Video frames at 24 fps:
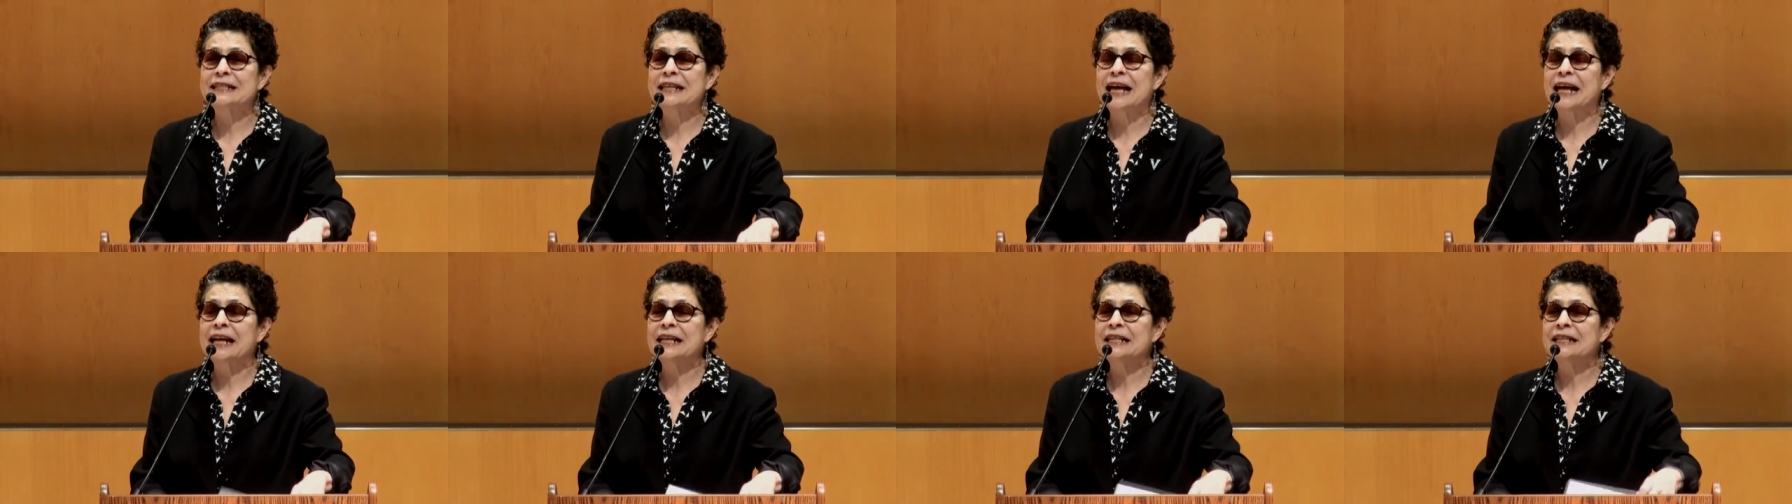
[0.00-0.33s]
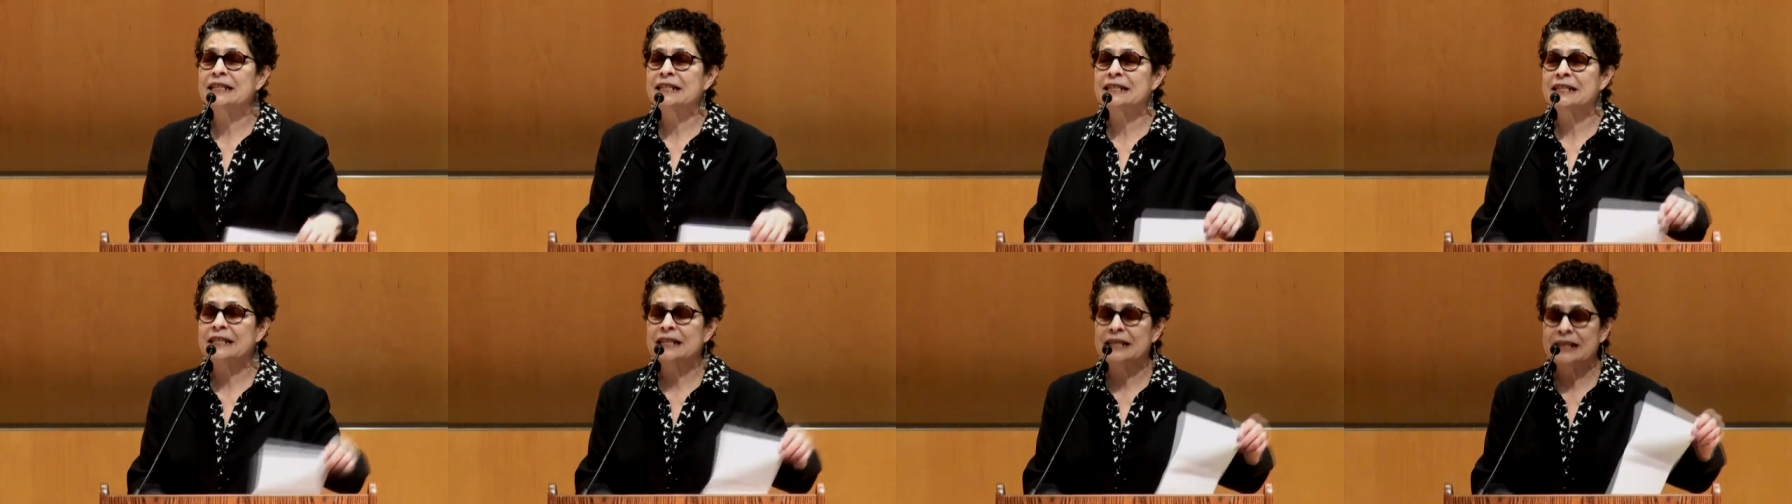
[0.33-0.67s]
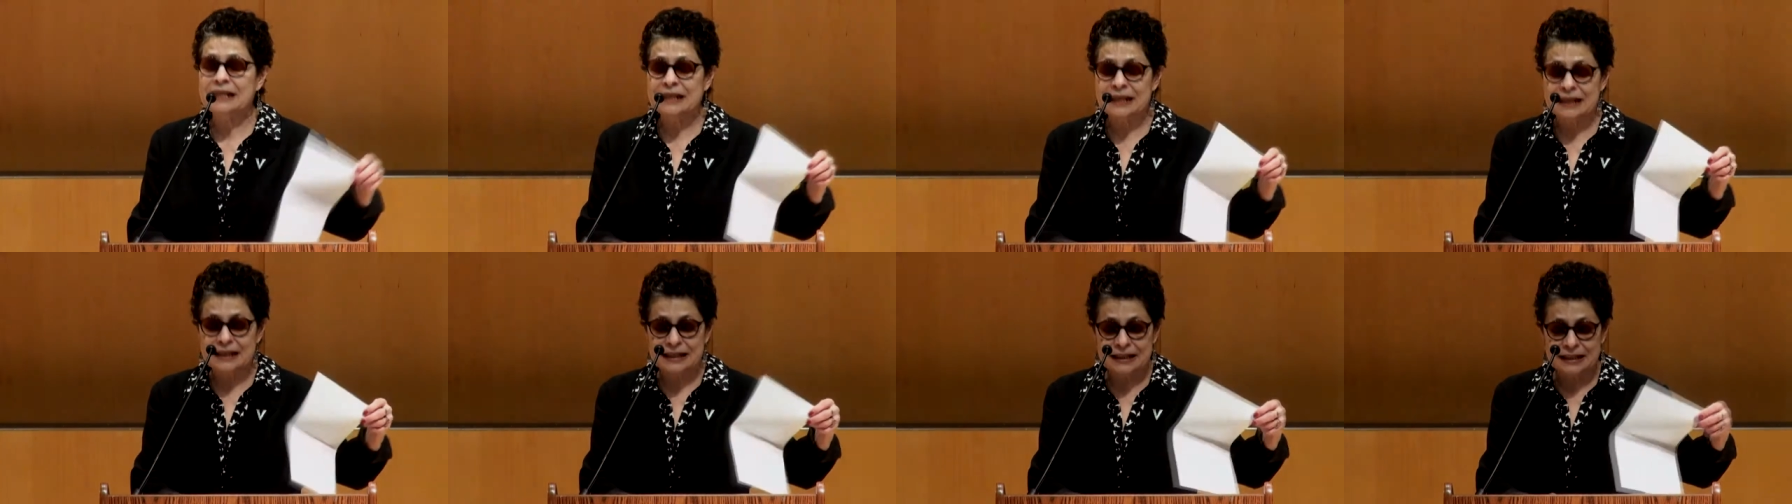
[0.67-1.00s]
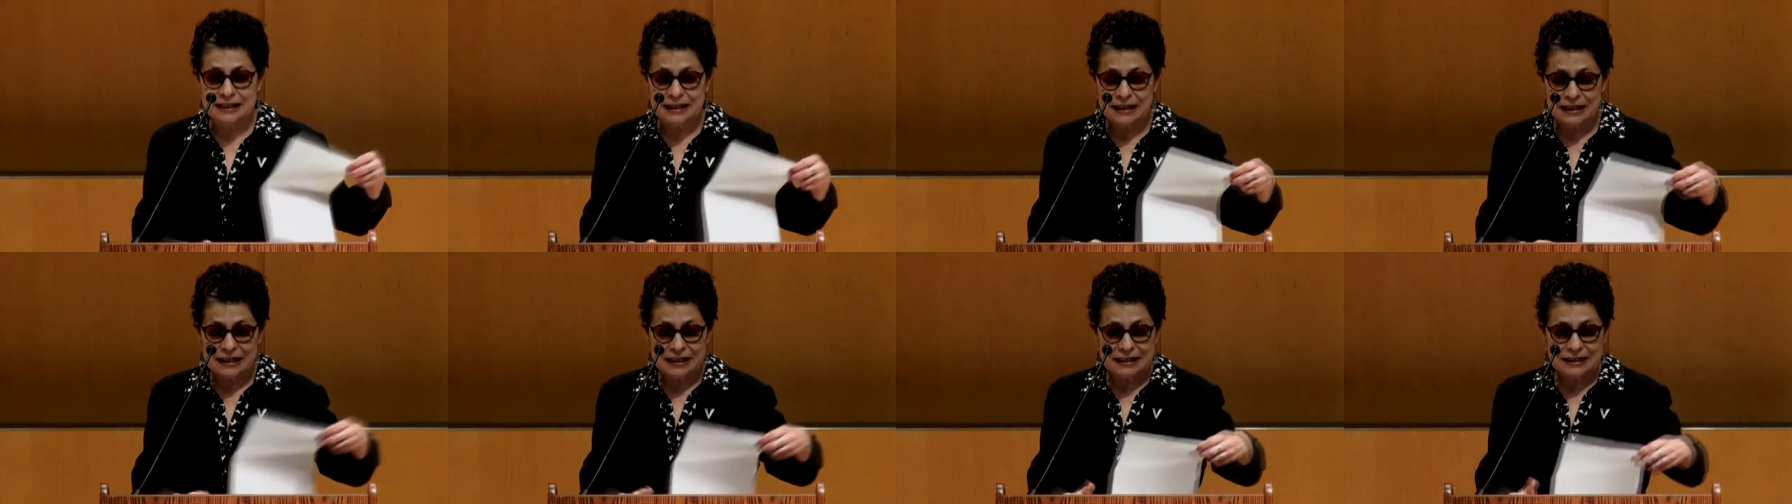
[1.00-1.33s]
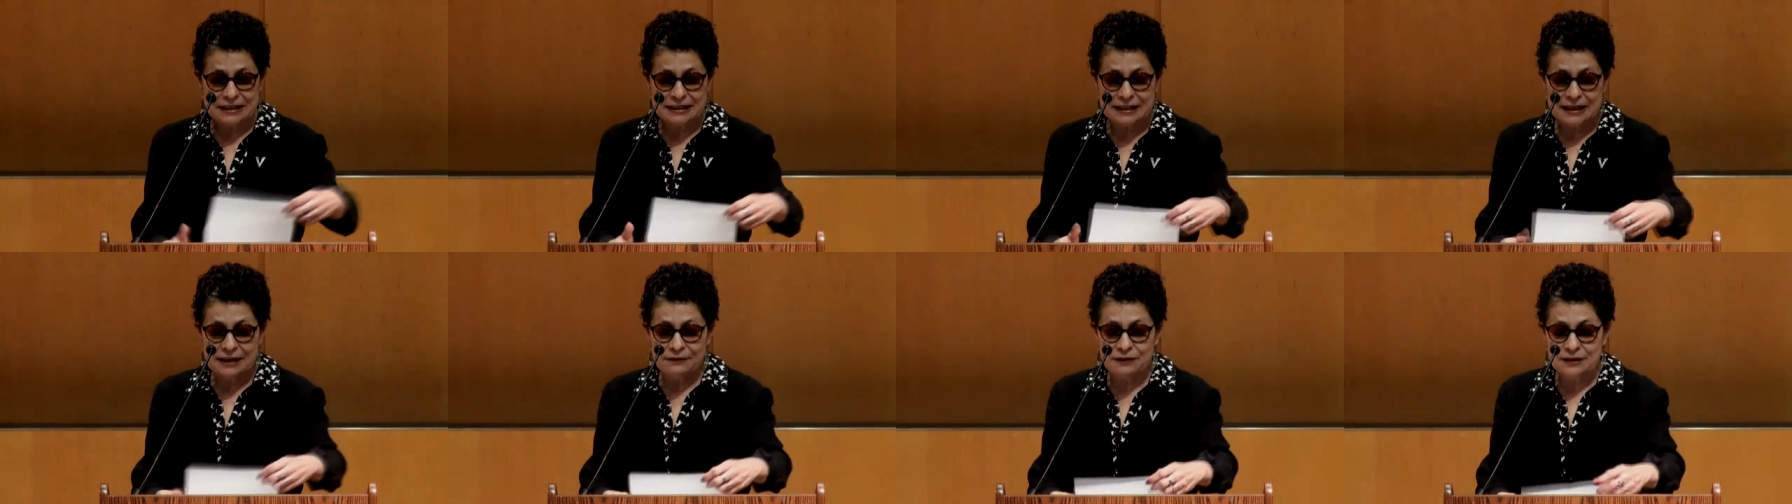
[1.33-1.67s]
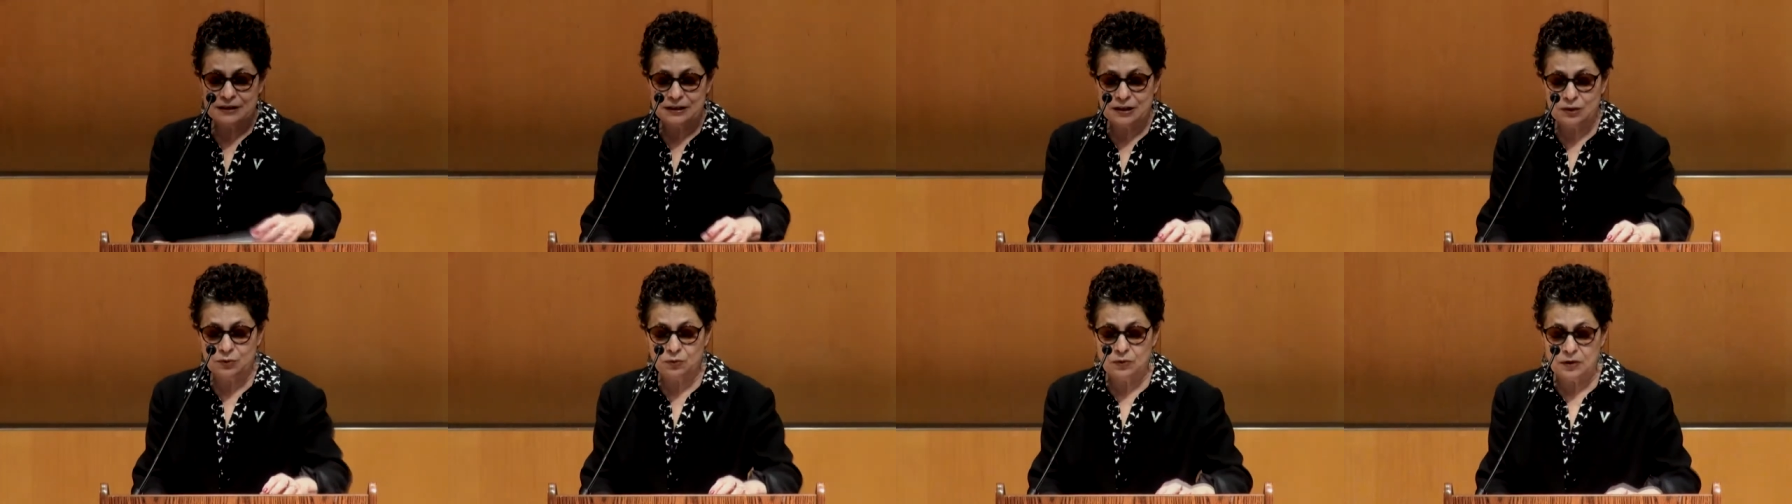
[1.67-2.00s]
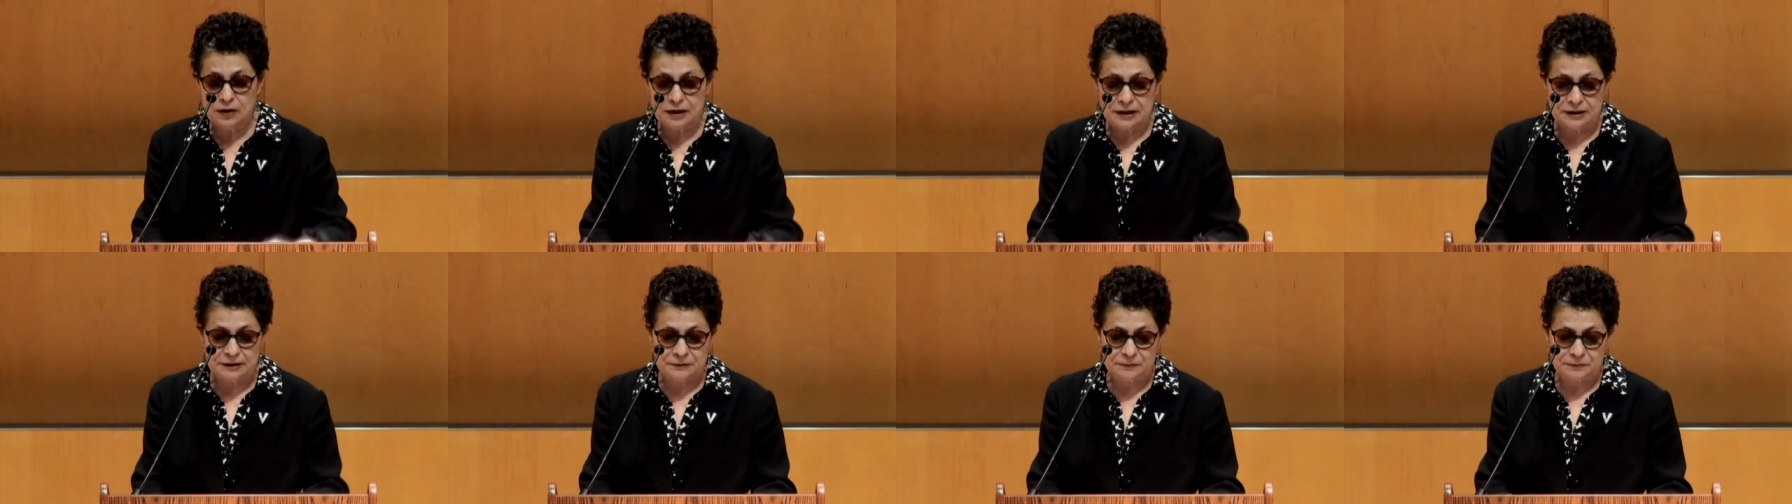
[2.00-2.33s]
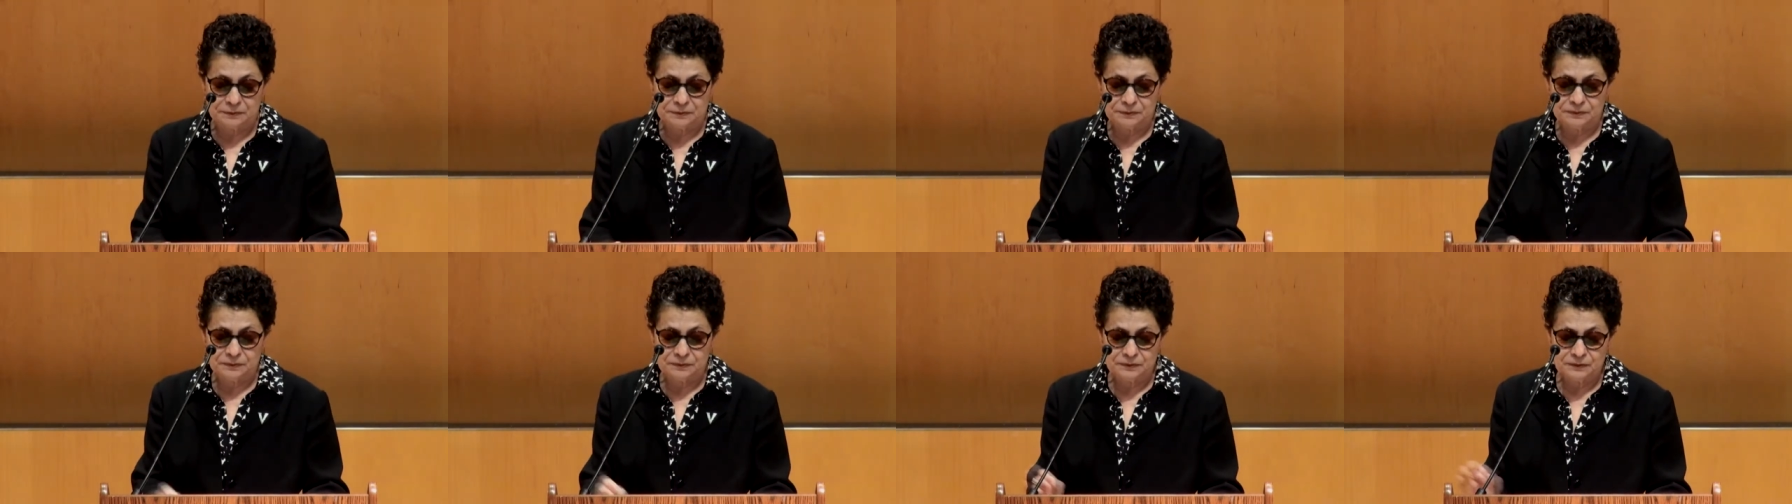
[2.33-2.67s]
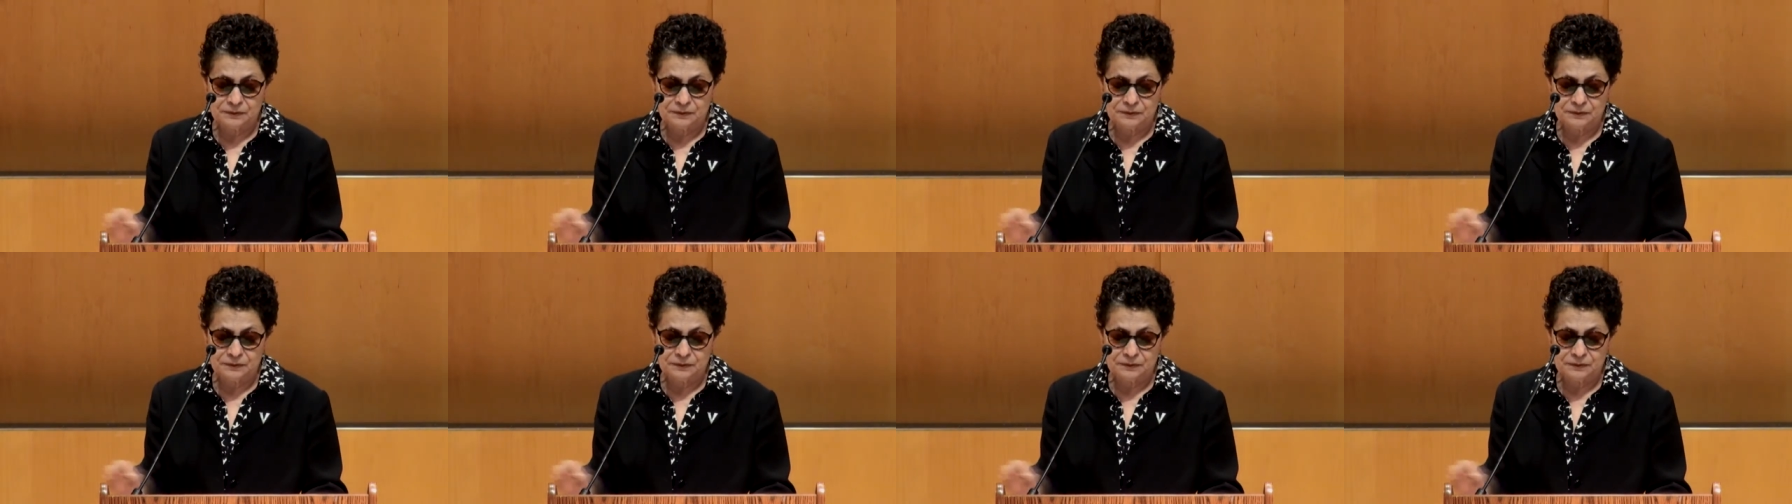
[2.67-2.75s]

nineteen seventy-one.